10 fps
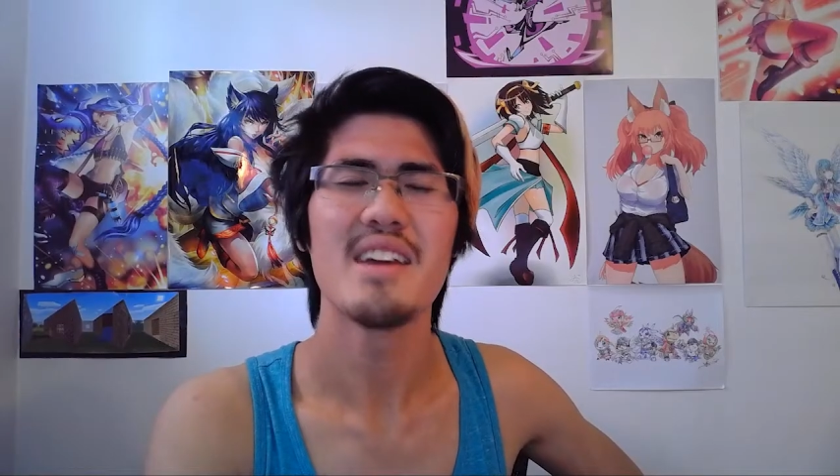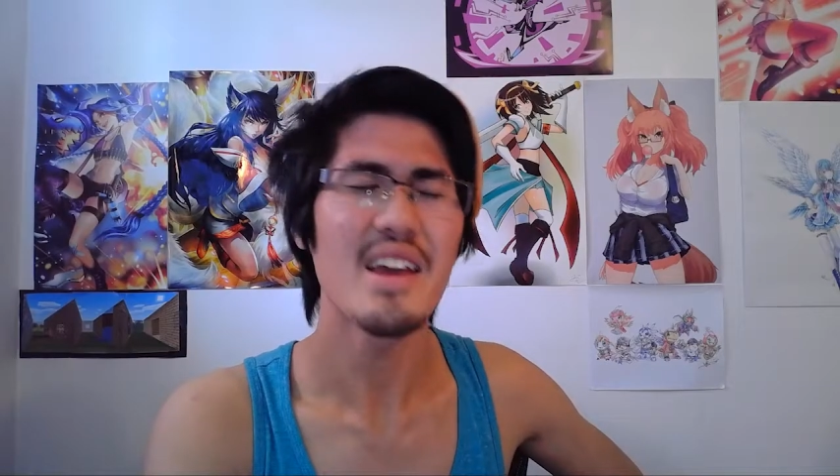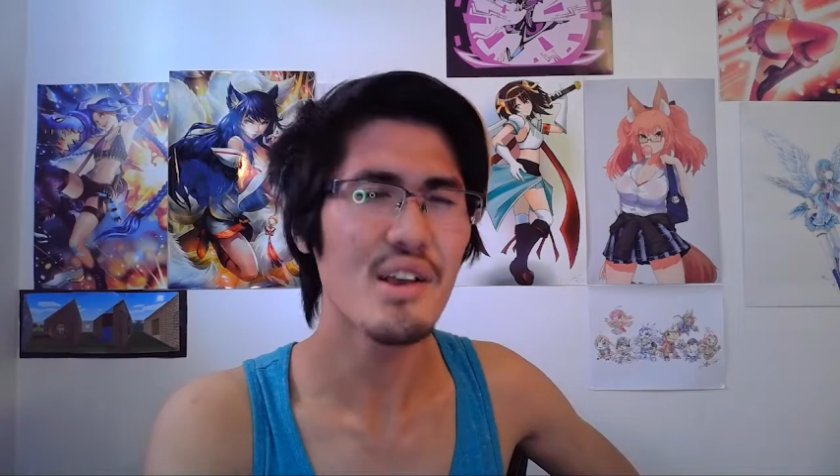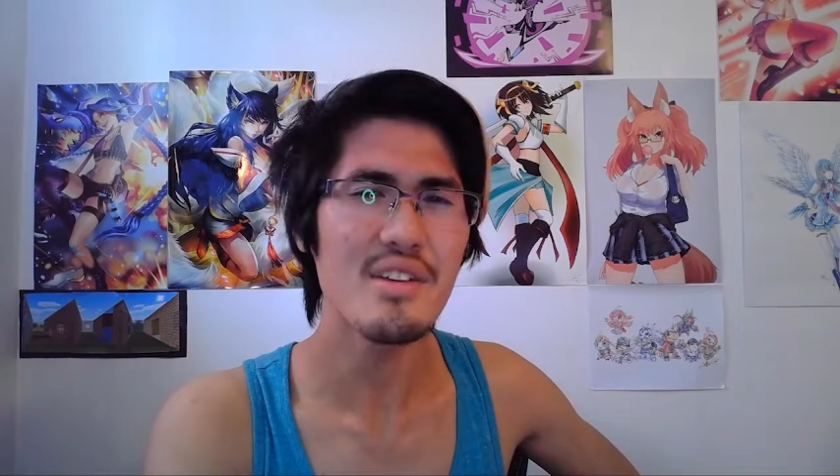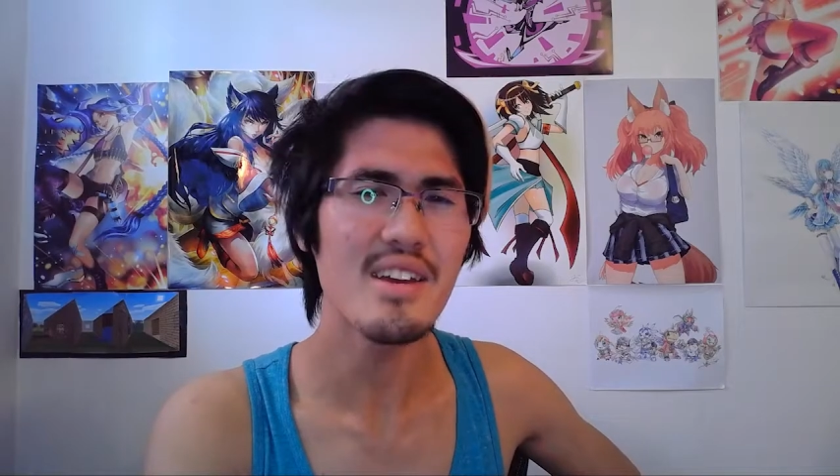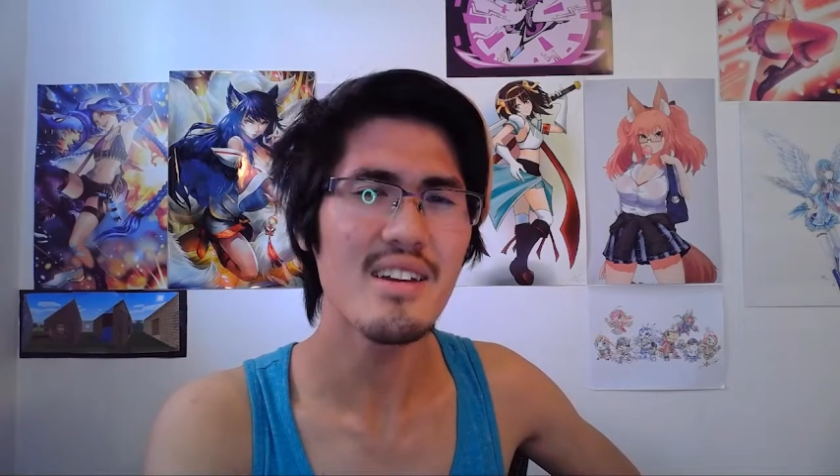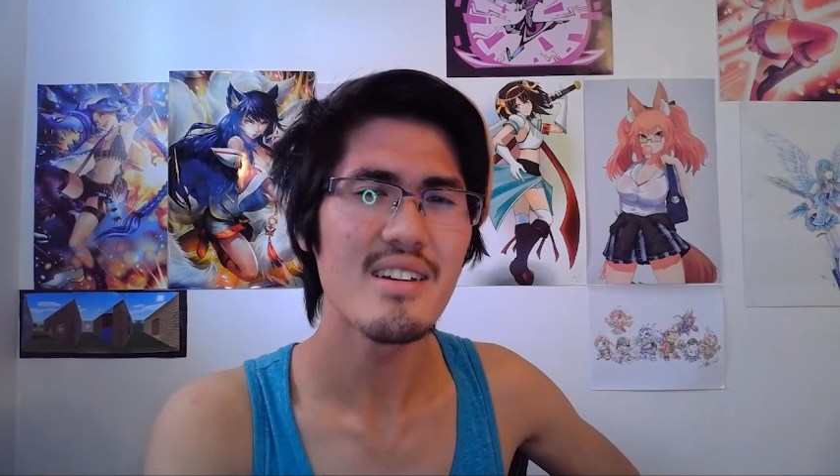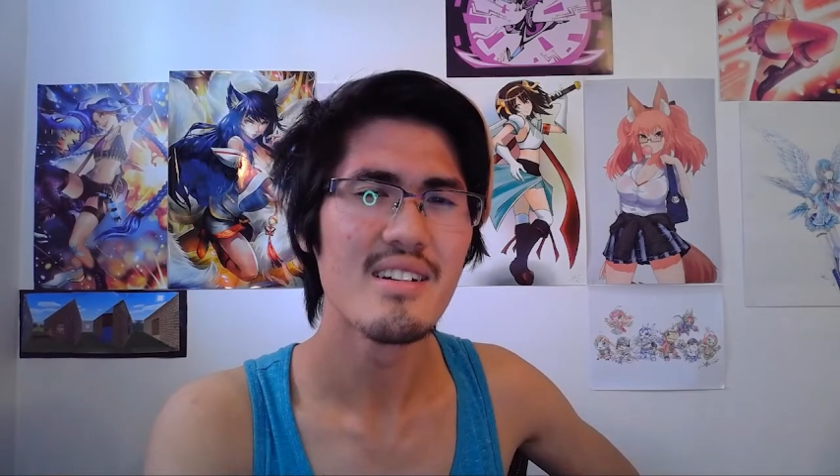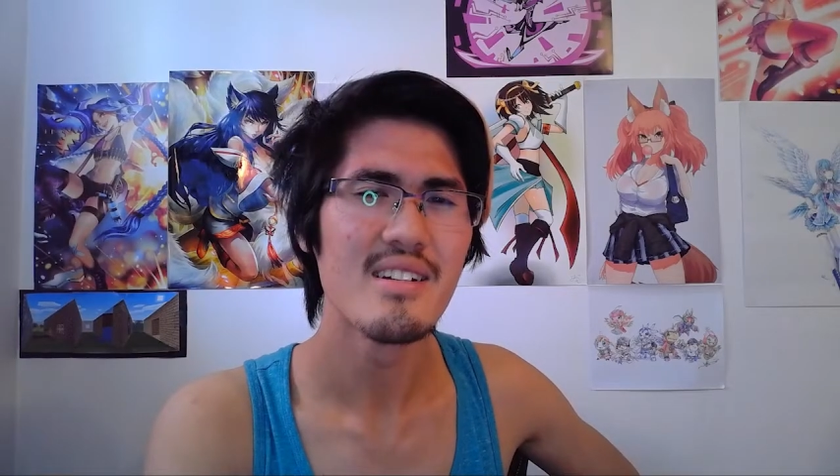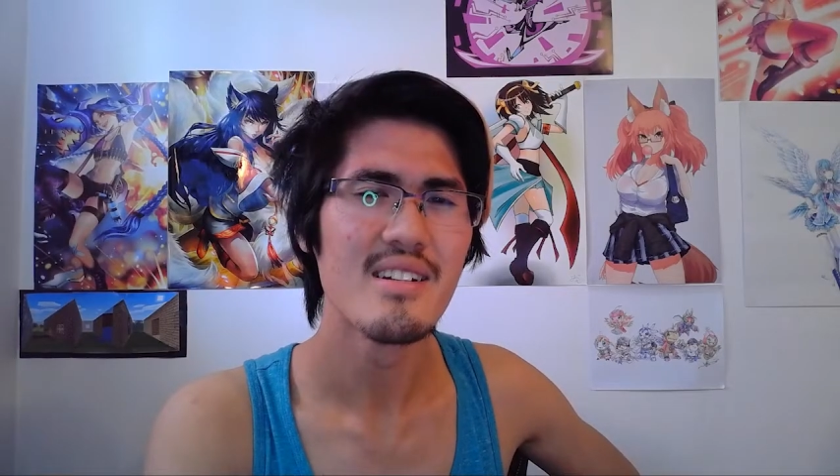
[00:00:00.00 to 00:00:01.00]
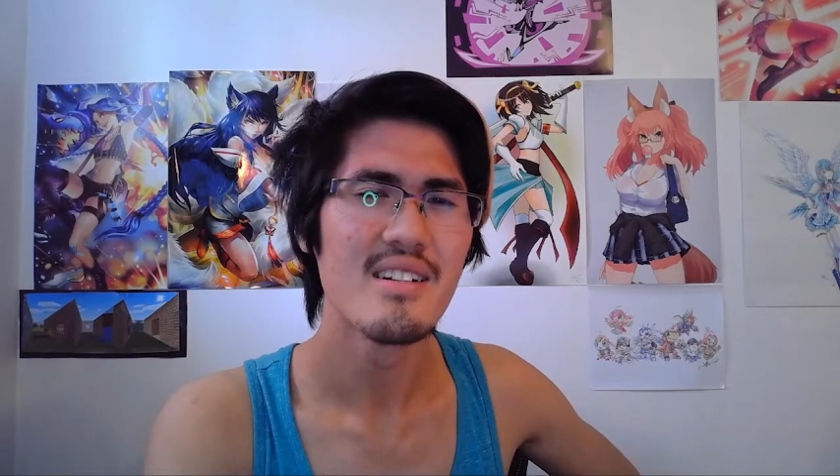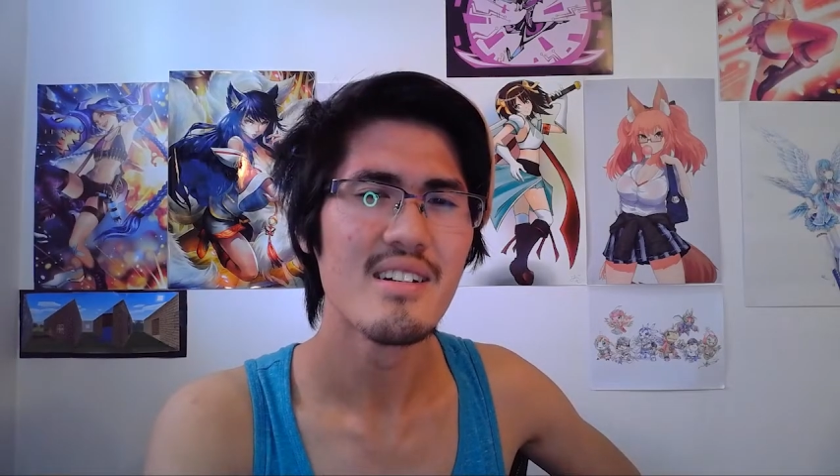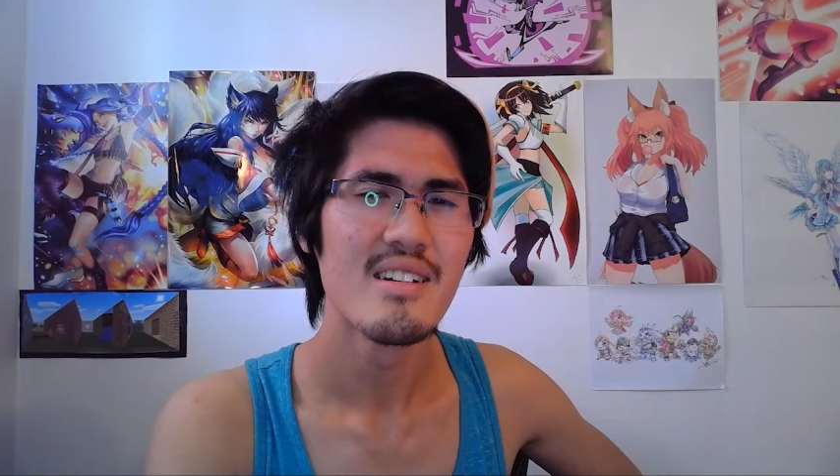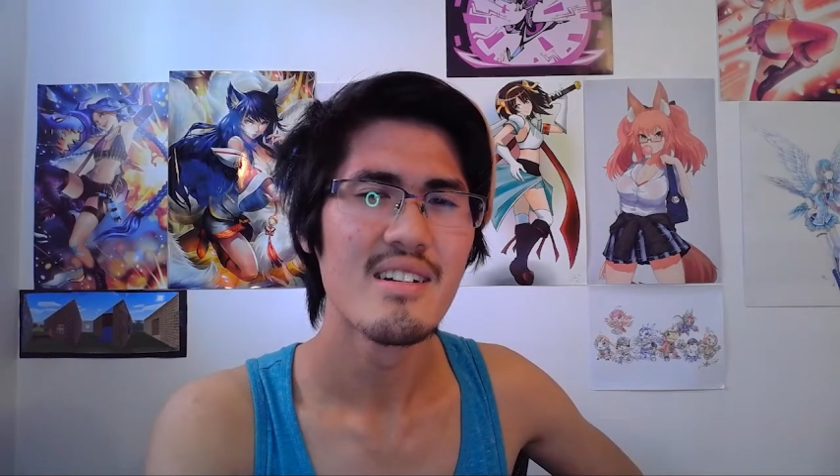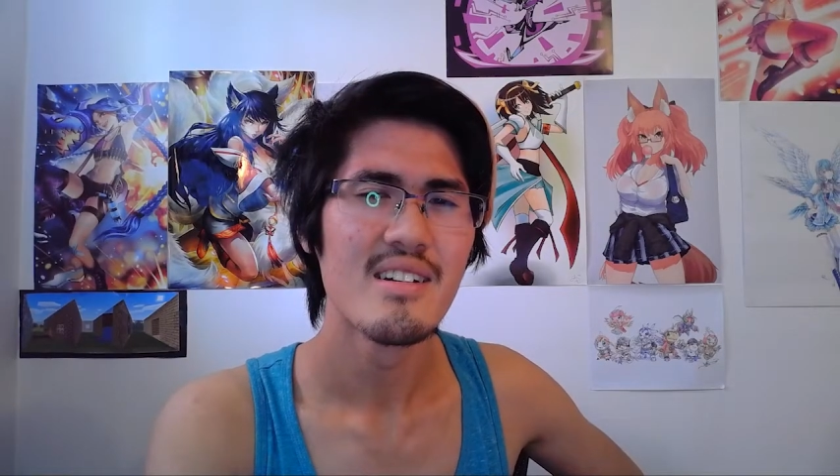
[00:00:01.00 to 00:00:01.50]
Izzy?
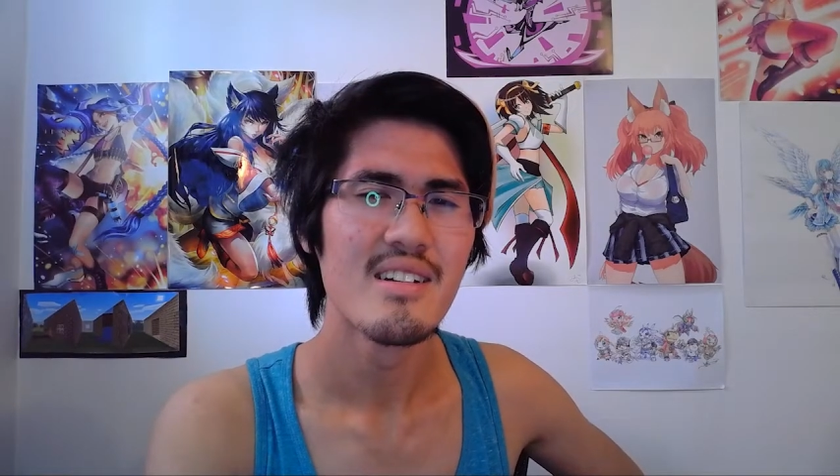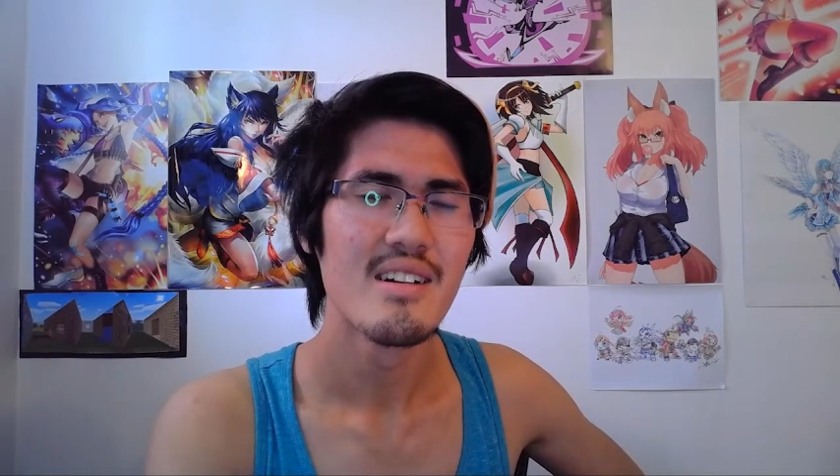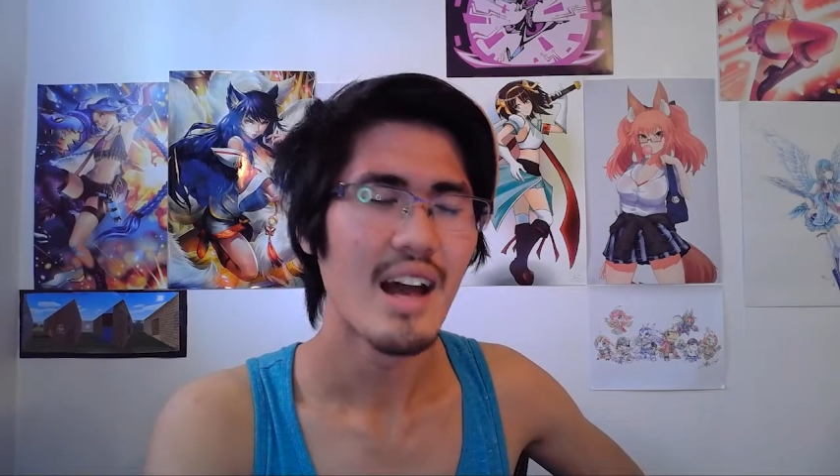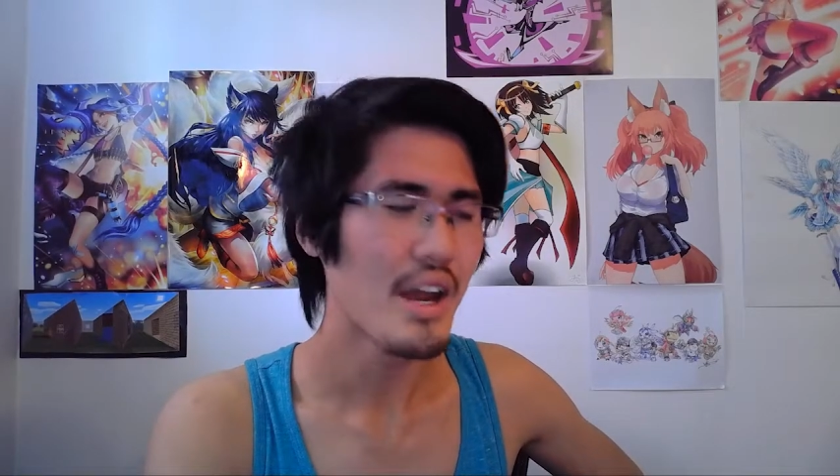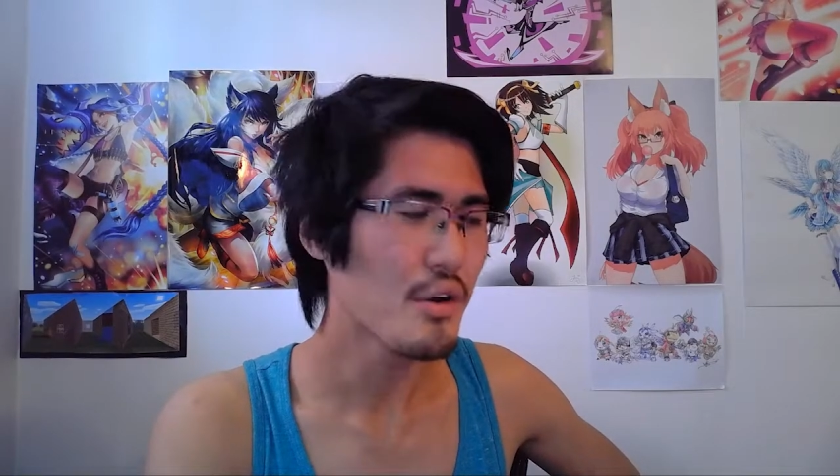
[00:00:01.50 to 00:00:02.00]
I